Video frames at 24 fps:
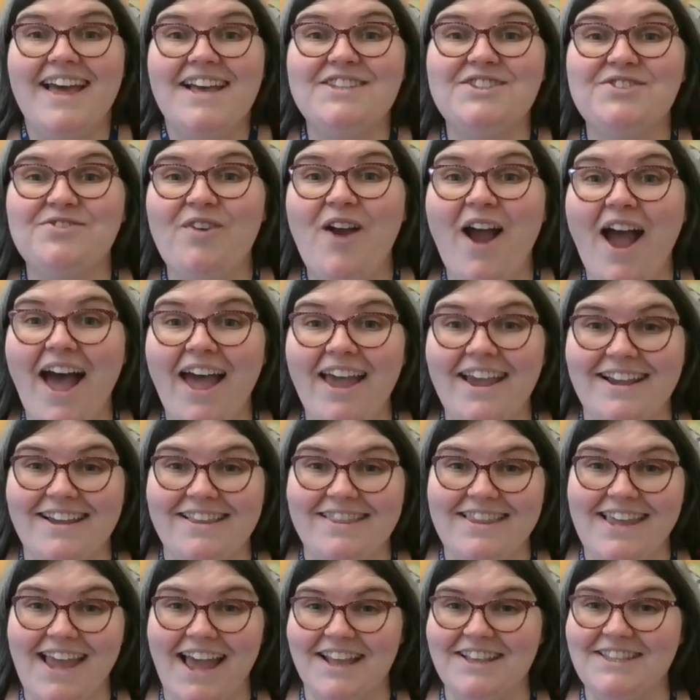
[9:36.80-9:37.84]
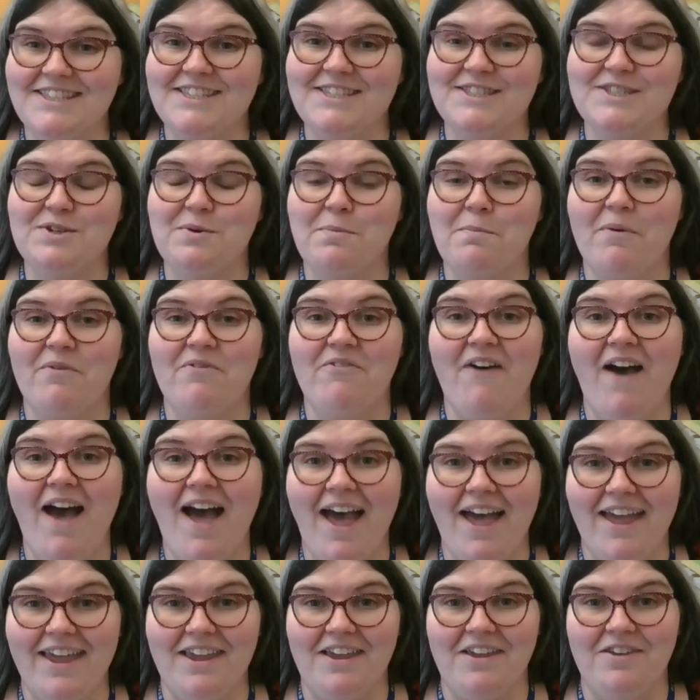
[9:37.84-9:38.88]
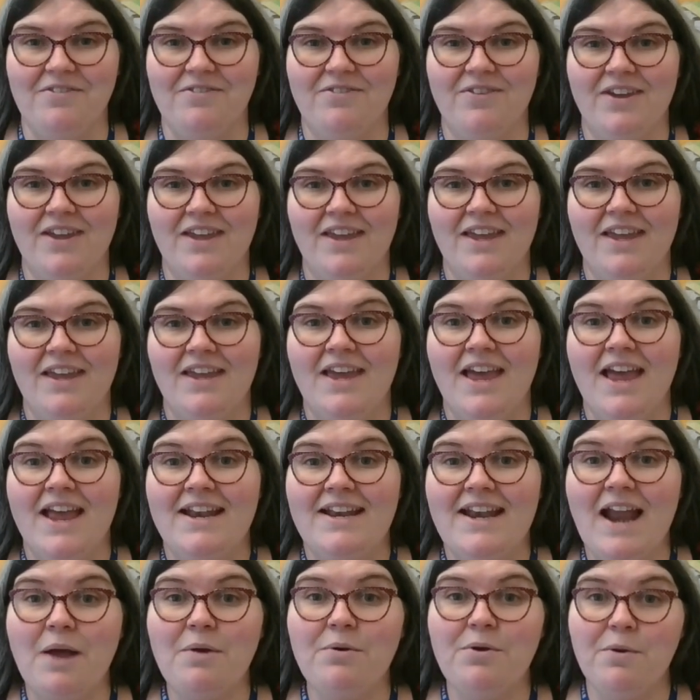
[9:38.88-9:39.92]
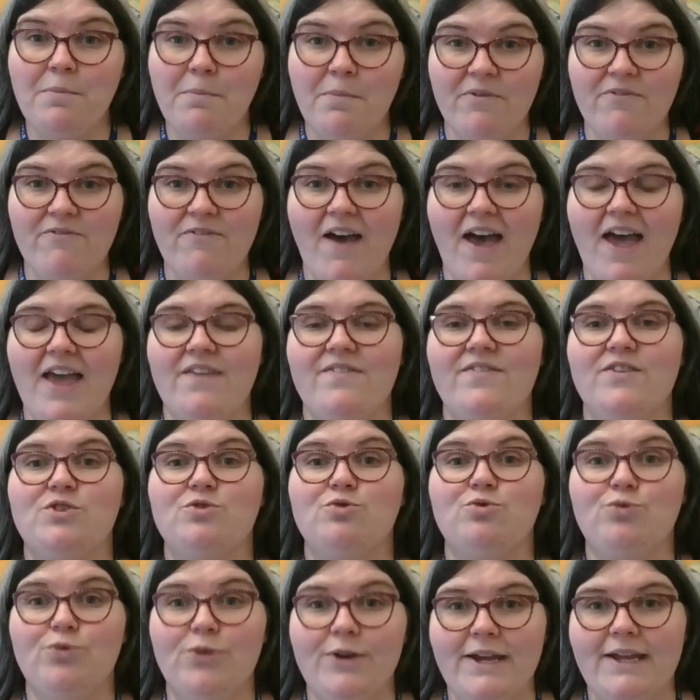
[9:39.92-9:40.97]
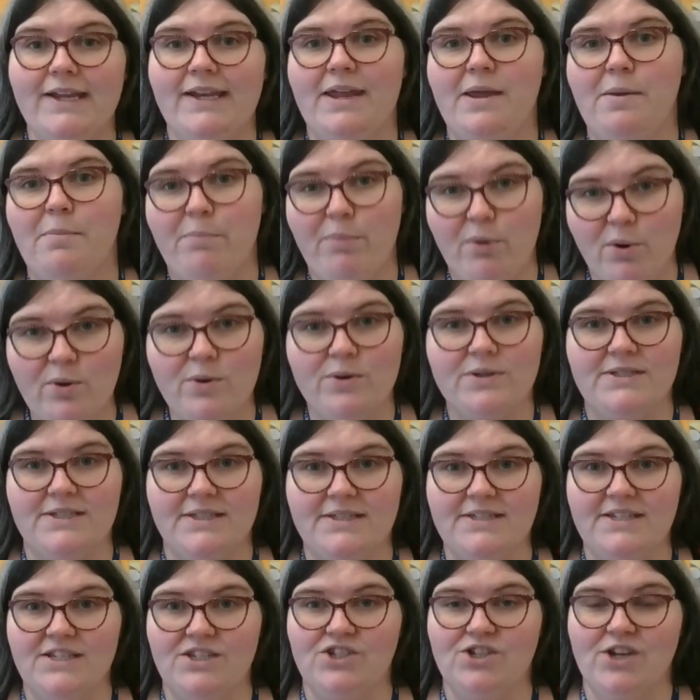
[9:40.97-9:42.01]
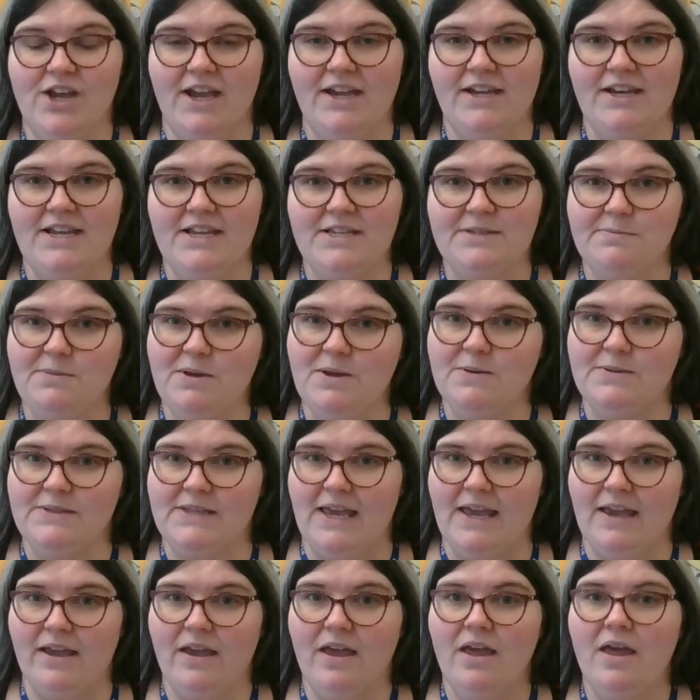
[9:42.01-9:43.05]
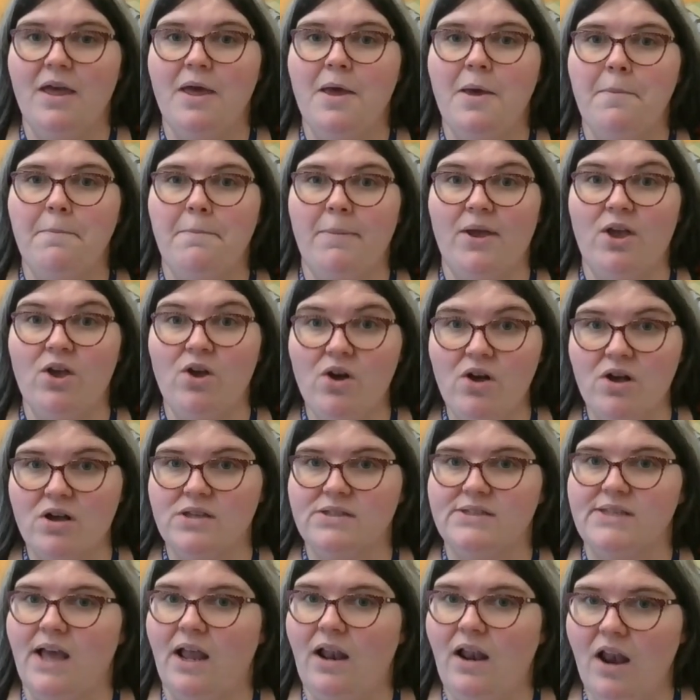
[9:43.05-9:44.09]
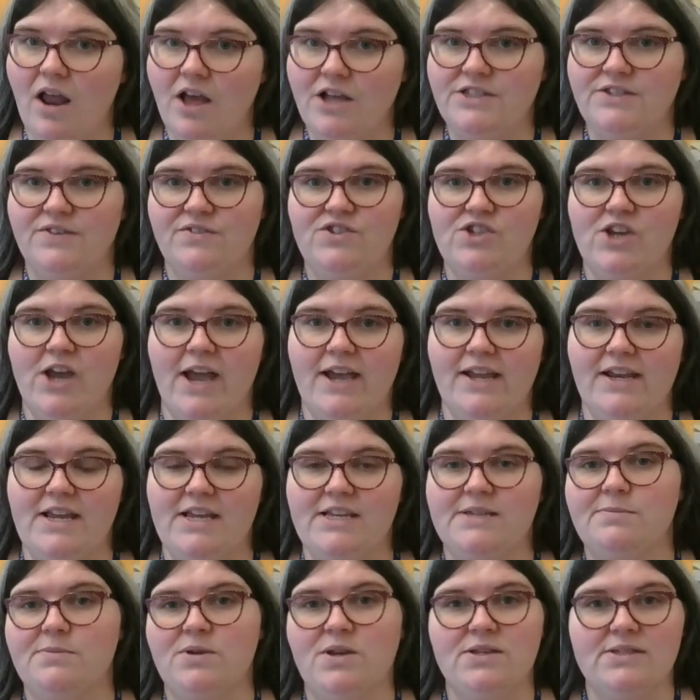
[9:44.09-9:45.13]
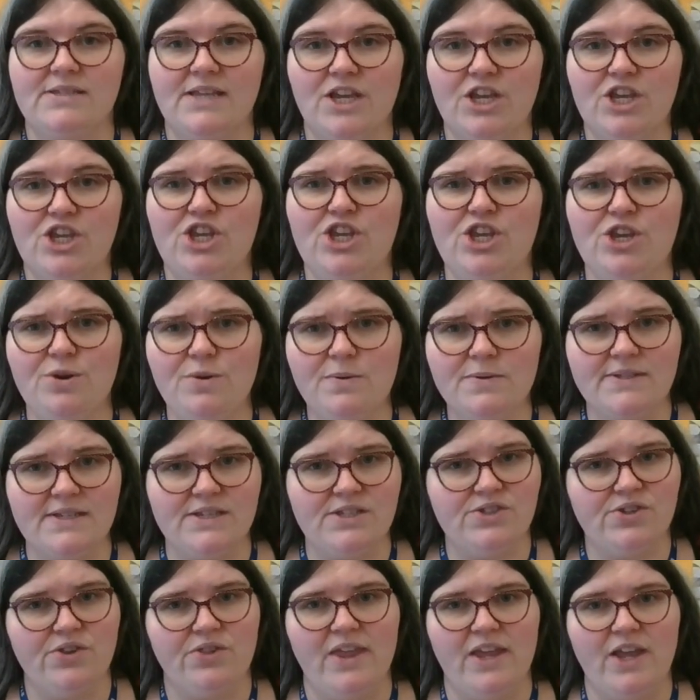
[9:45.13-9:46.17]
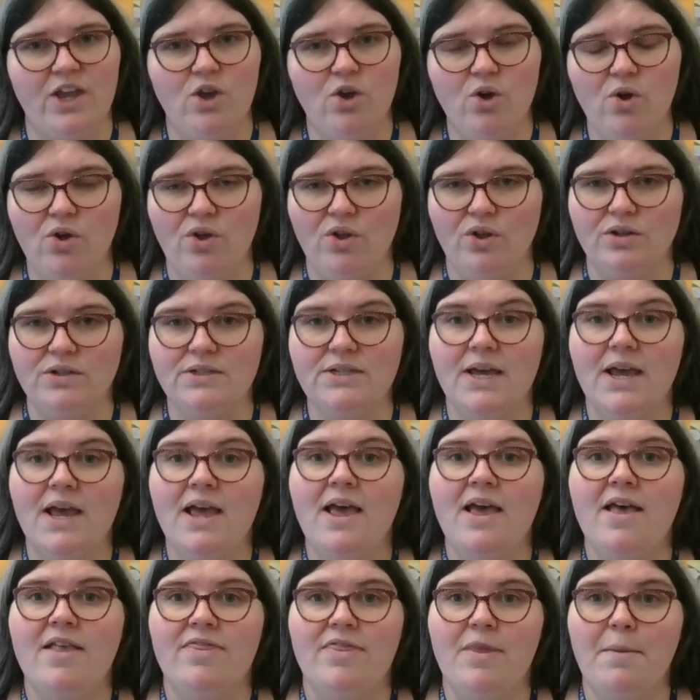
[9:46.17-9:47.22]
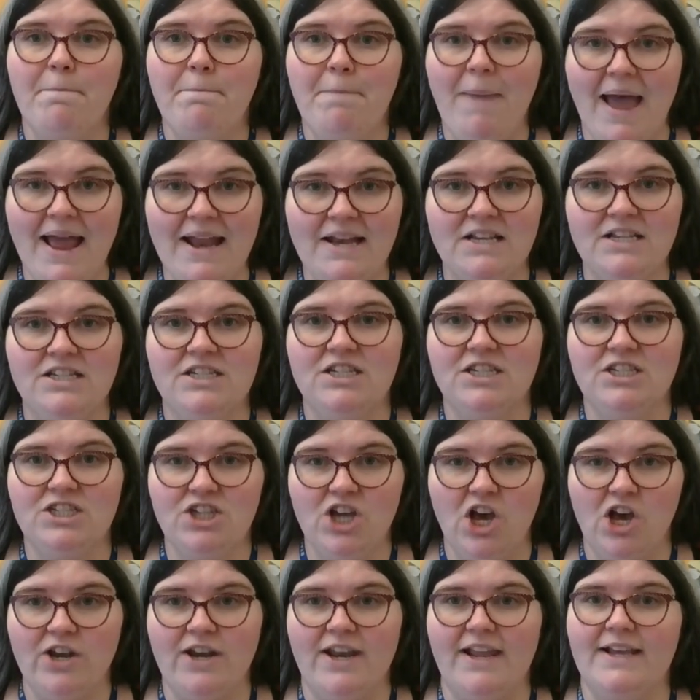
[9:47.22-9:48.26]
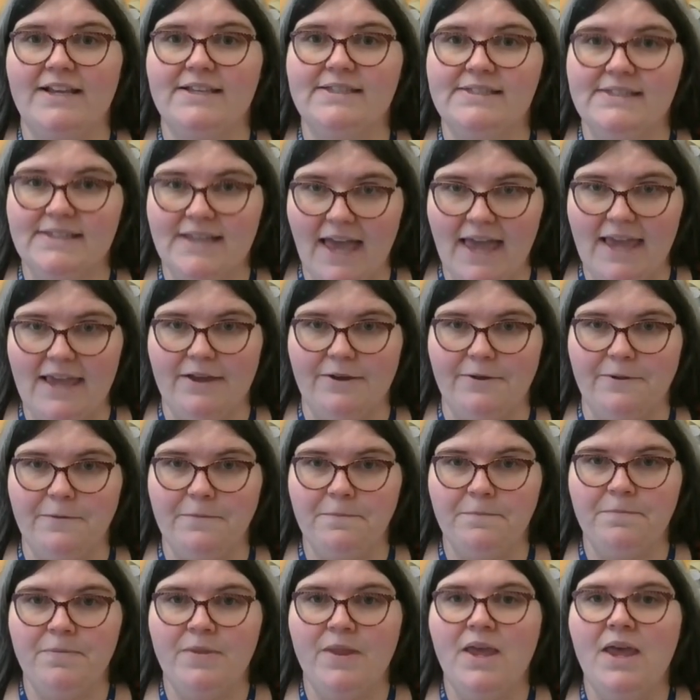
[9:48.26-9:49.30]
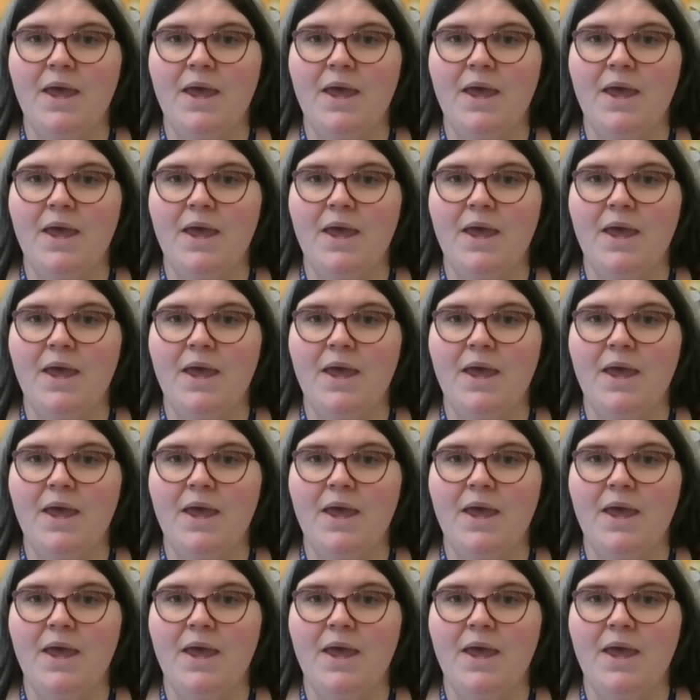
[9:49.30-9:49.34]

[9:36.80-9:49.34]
That's right, the answer's number 5. Now, number 5 is really important in Chinese music because a lot of Chinese music uses something called the pentatonic scale.